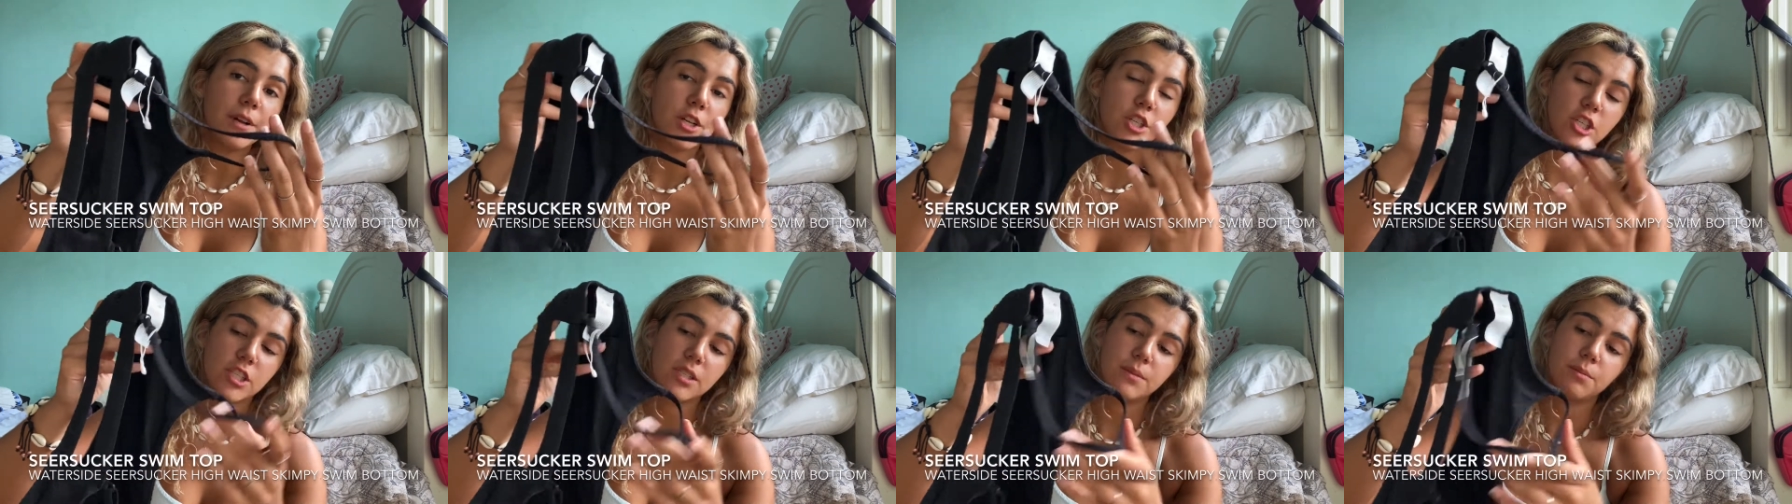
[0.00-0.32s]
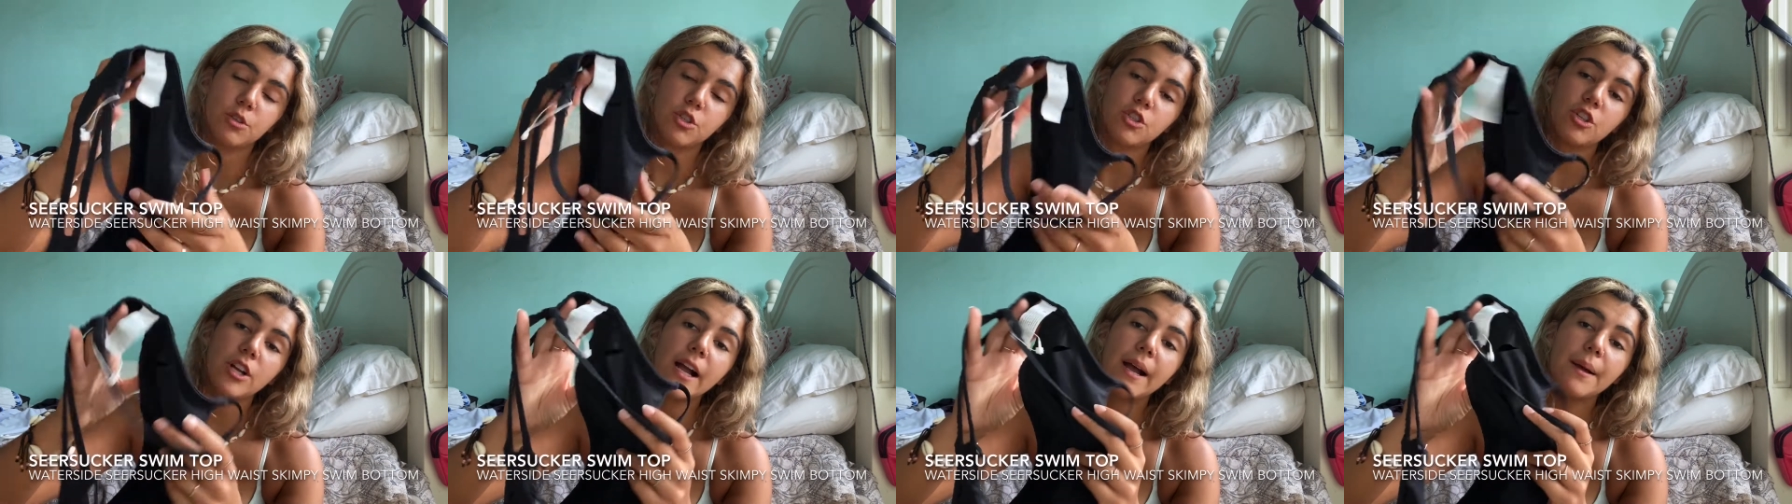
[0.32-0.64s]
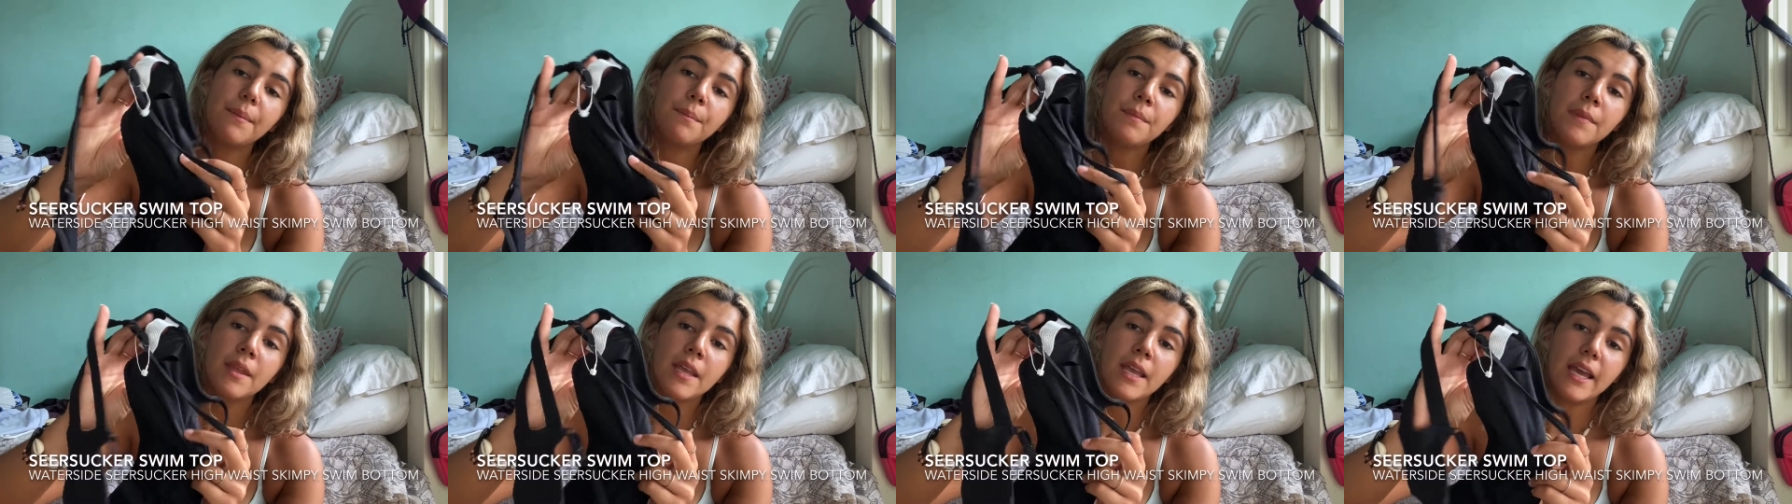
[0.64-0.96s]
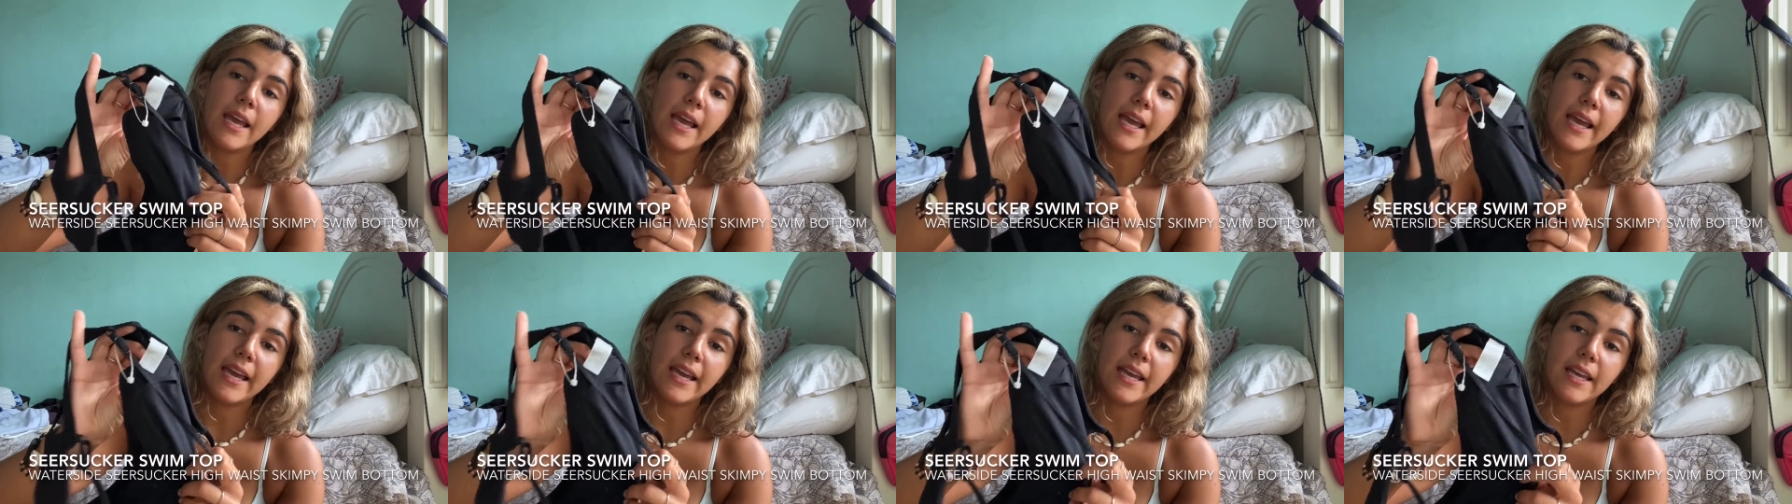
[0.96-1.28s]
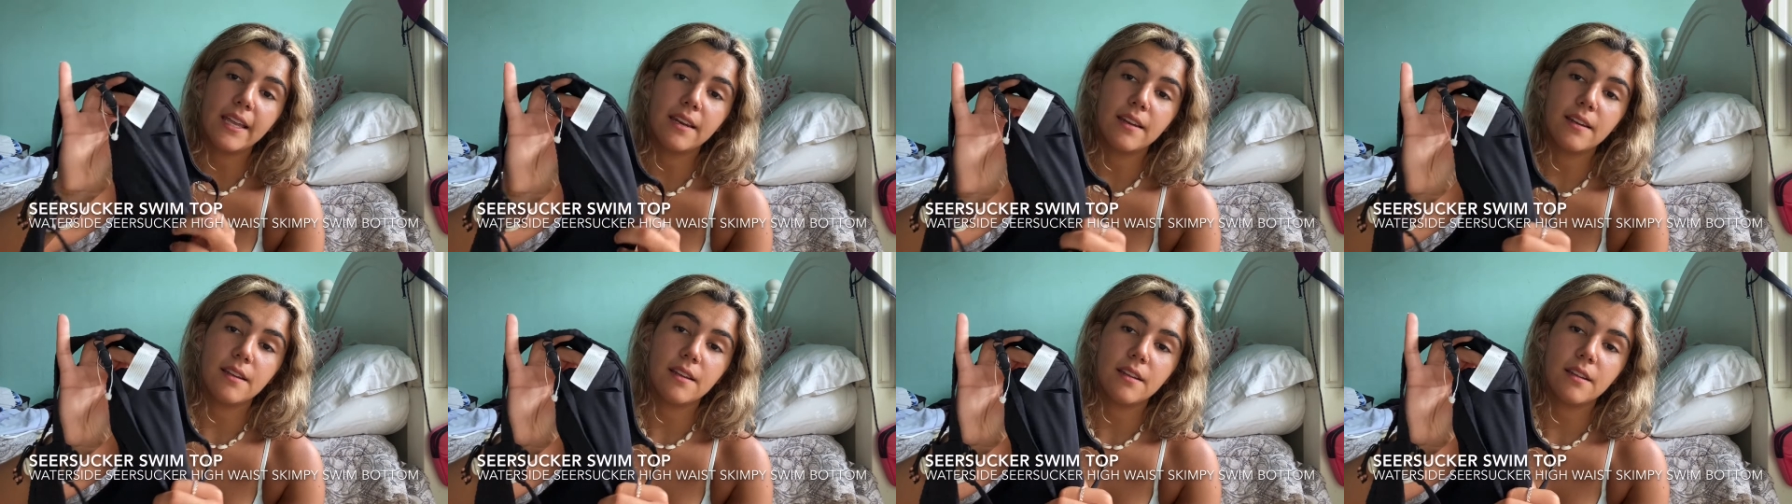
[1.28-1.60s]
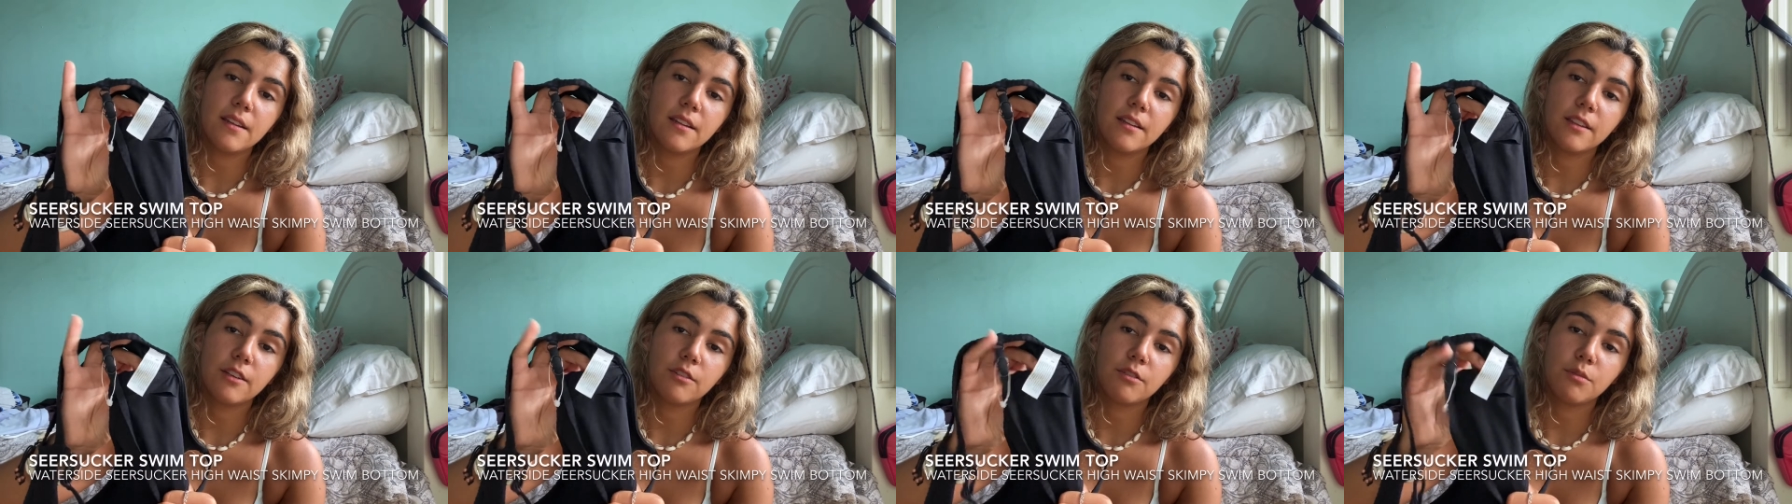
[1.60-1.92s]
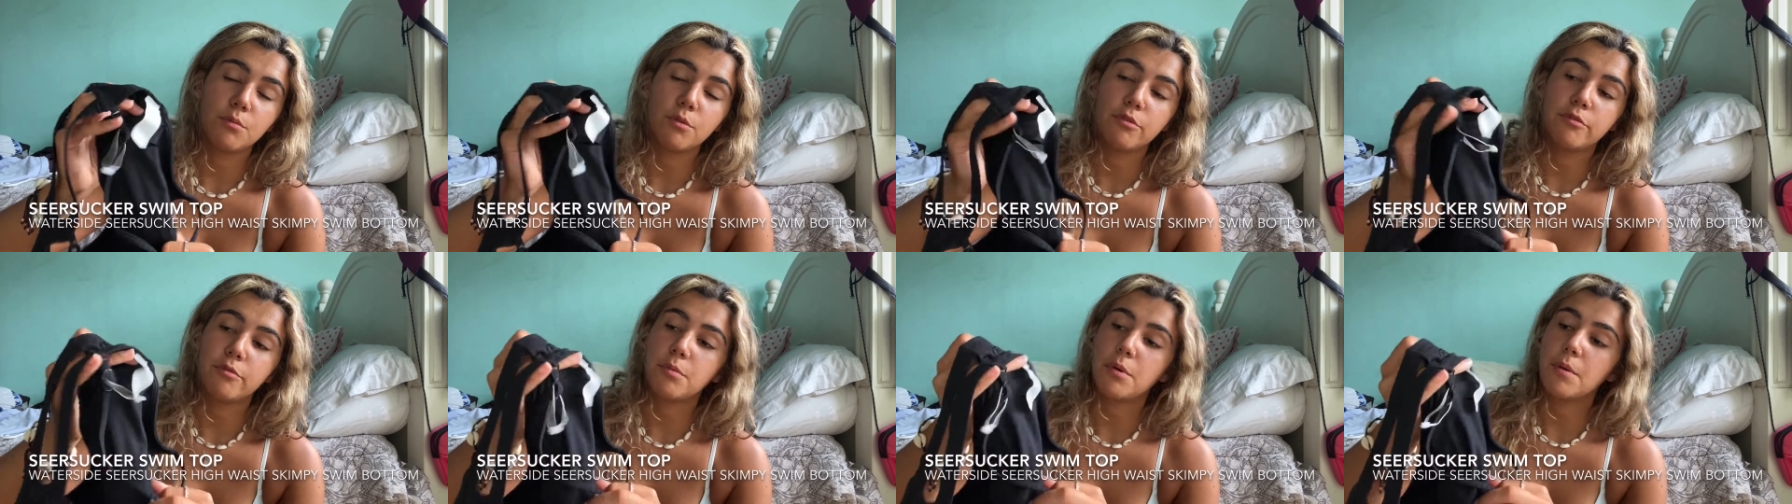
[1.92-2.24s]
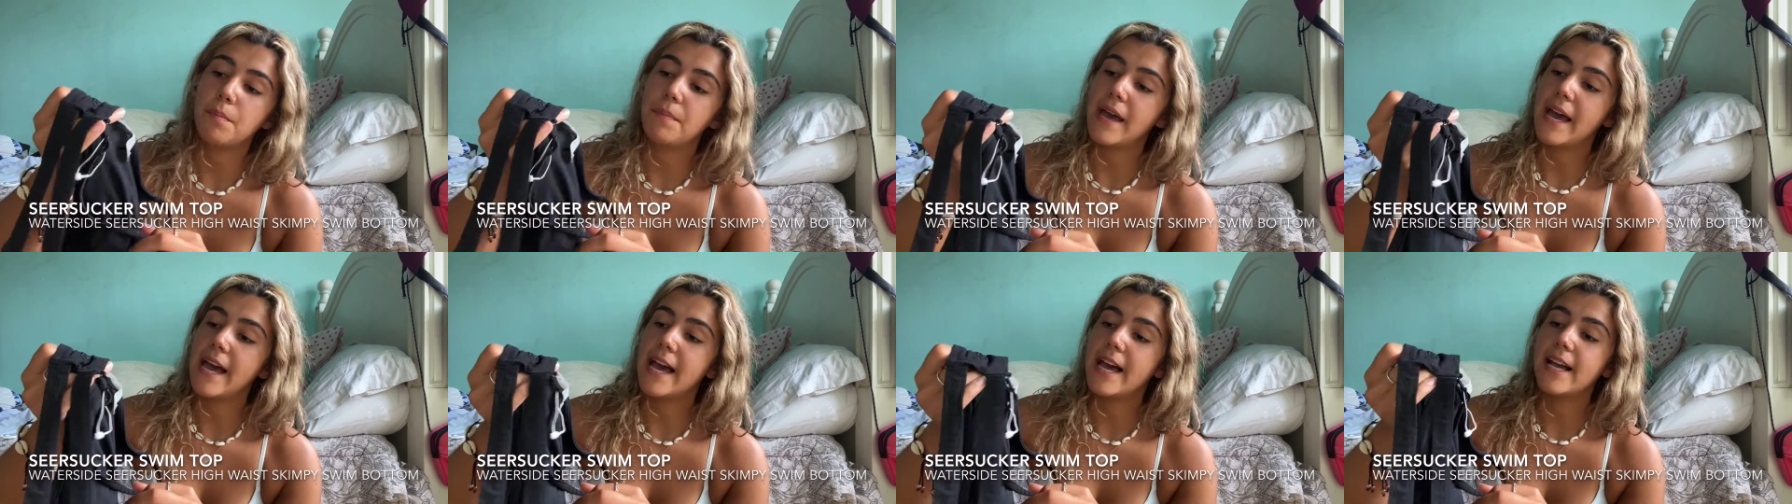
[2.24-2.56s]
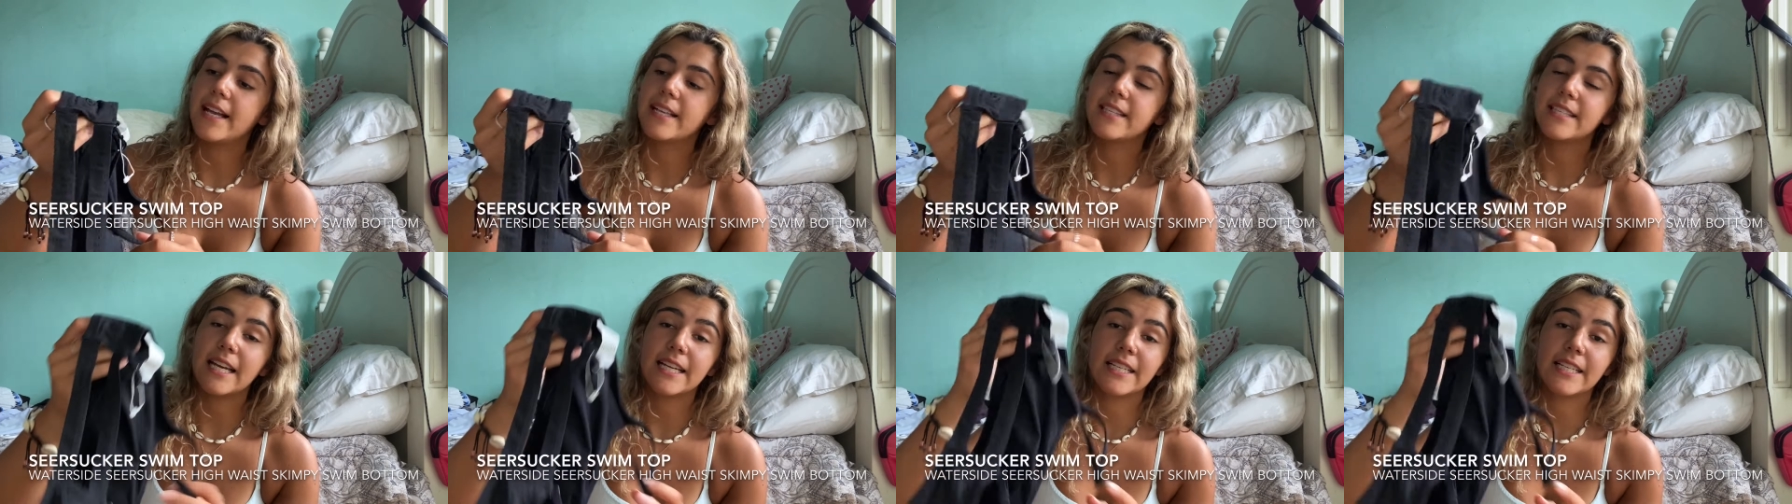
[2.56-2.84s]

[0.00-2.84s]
adjustable strap and the removable pads.